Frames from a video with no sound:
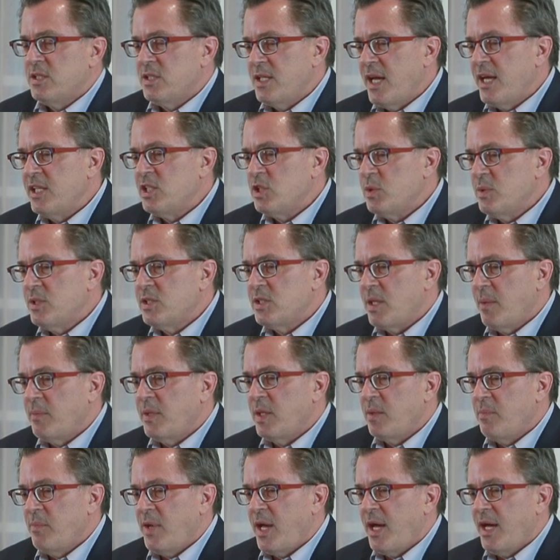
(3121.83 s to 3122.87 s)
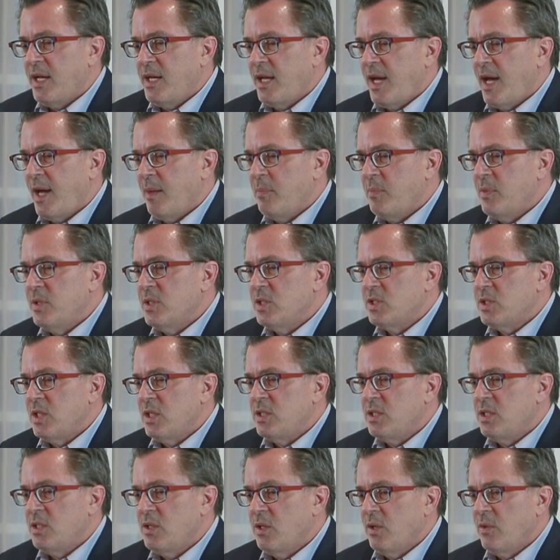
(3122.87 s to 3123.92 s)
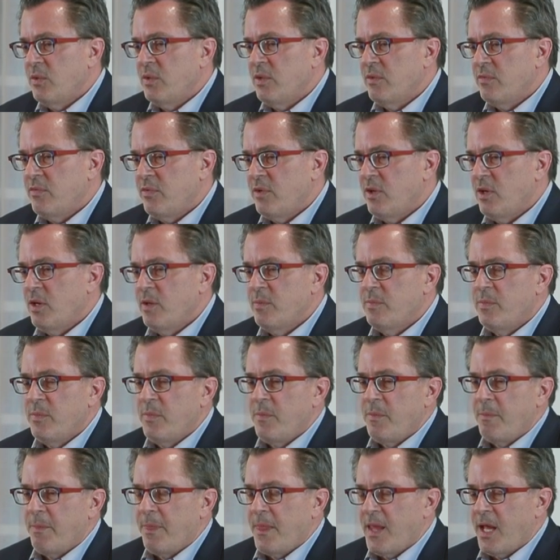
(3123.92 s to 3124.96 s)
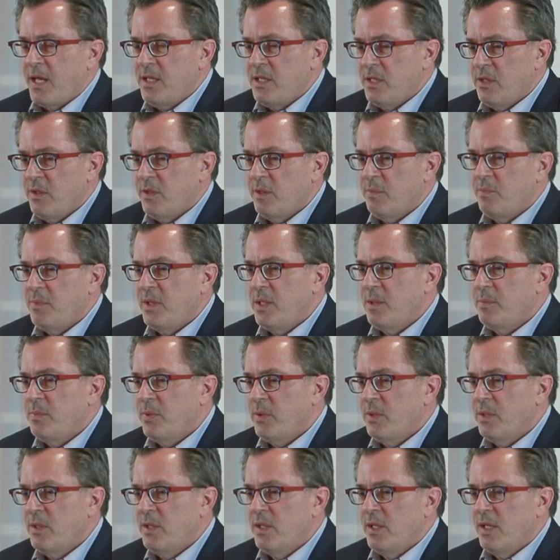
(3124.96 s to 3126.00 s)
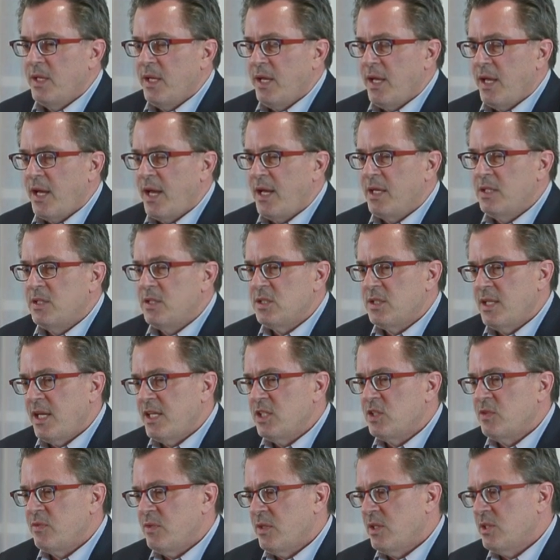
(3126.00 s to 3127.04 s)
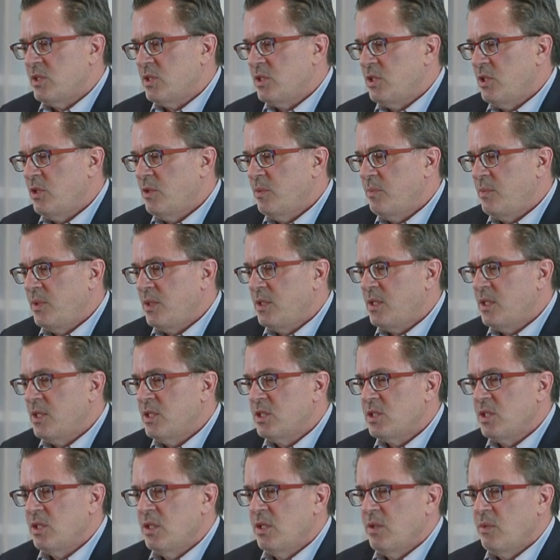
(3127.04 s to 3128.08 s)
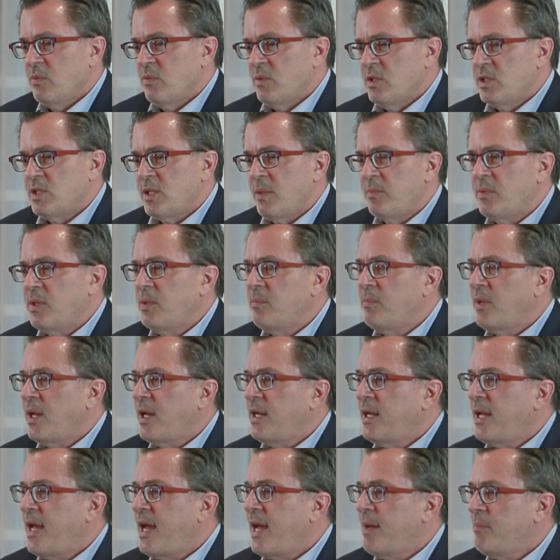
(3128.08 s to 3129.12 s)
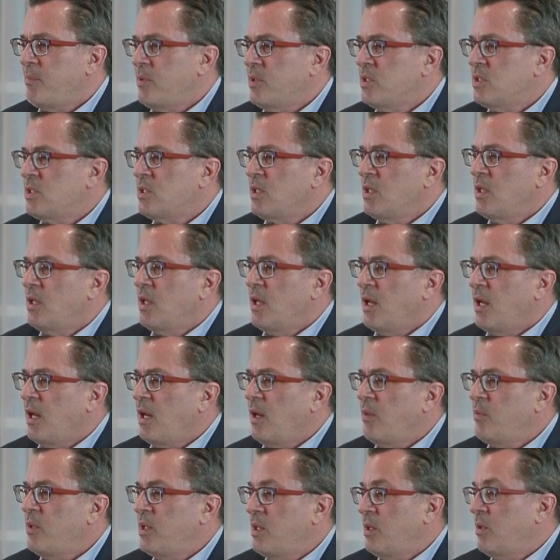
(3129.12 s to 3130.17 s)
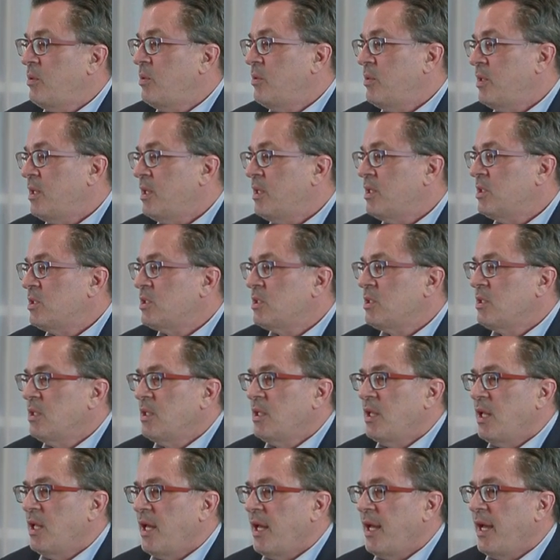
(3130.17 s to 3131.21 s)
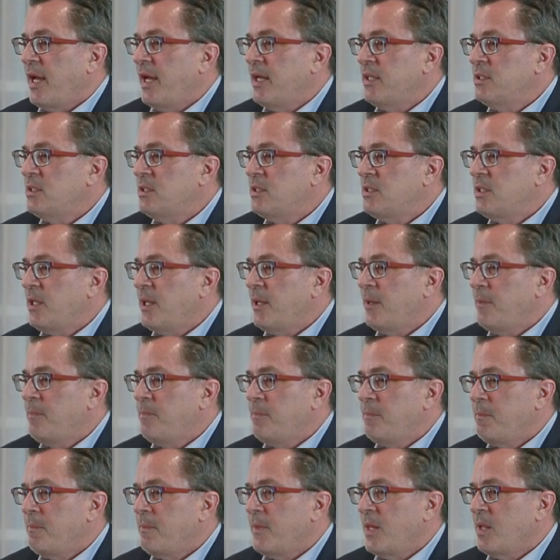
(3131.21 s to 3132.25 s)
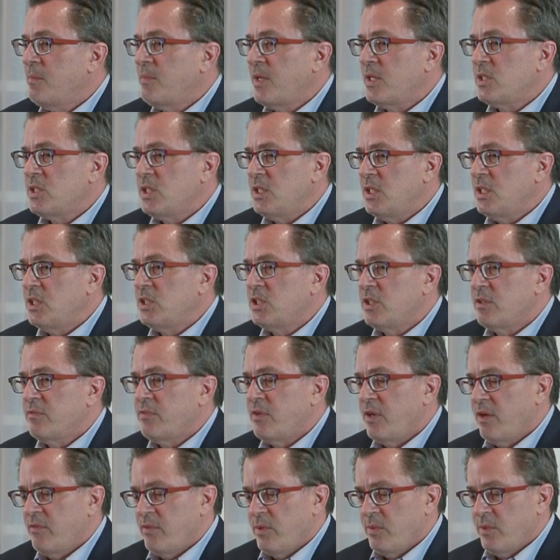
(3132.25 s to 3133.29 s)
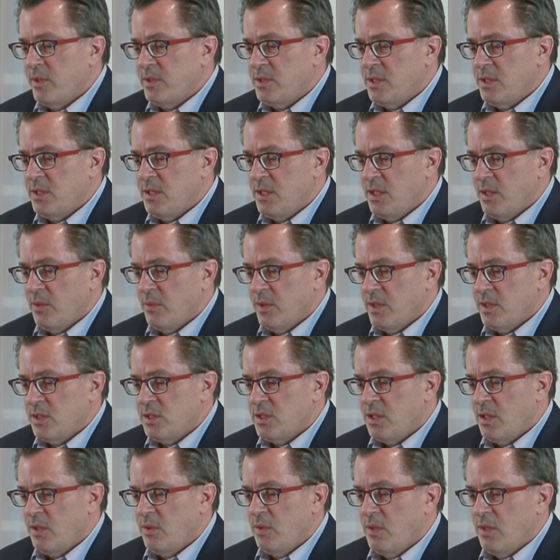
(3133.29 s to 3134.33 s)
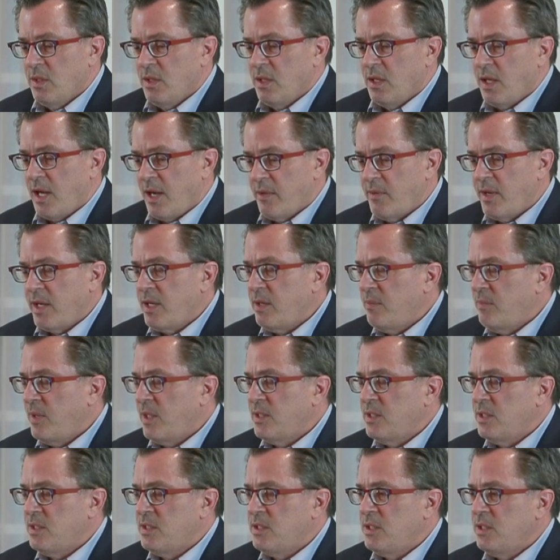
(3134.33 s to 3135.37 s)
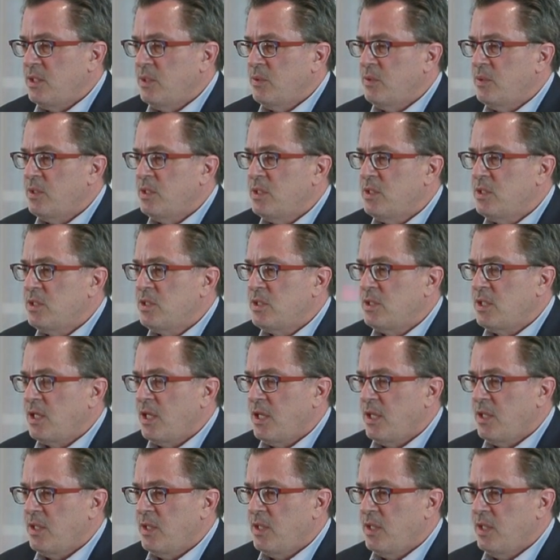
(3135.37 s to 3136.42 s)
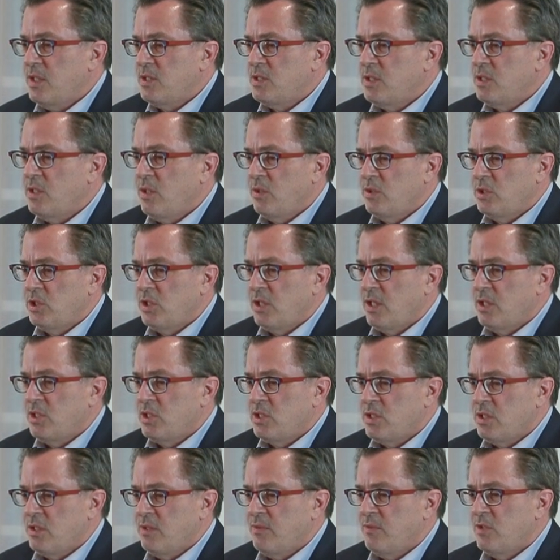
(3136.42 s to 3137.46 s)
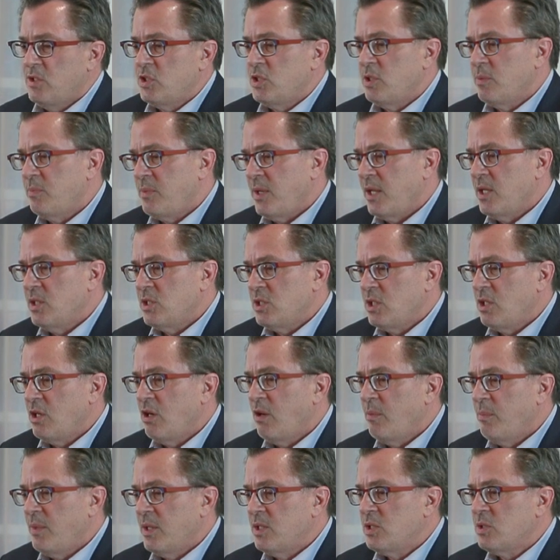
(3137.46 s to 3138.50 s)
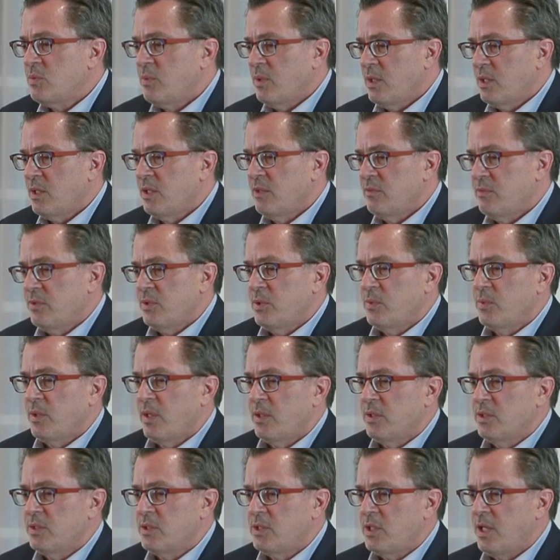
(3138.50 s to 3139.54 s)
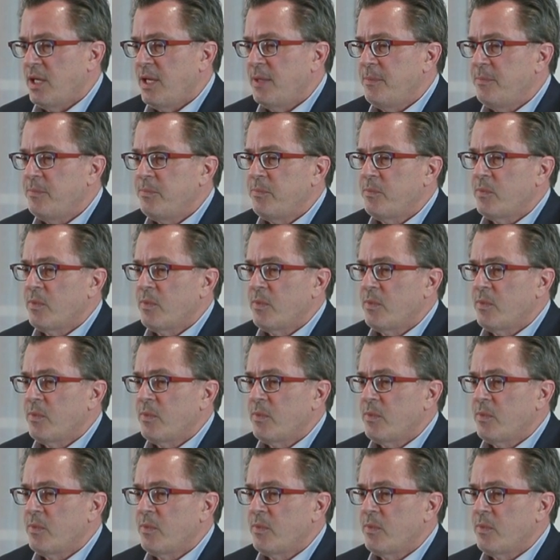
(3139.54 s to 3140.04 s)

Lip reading: nice when something bad happens that you know the firm and you know the people. And it's nice for us, too, because when something bad happens, we know who it is. And it makes it easier for everyone to deal with. So I recommend it to you. It's a no-charge service. You pay as you go, but it's working for you all the time.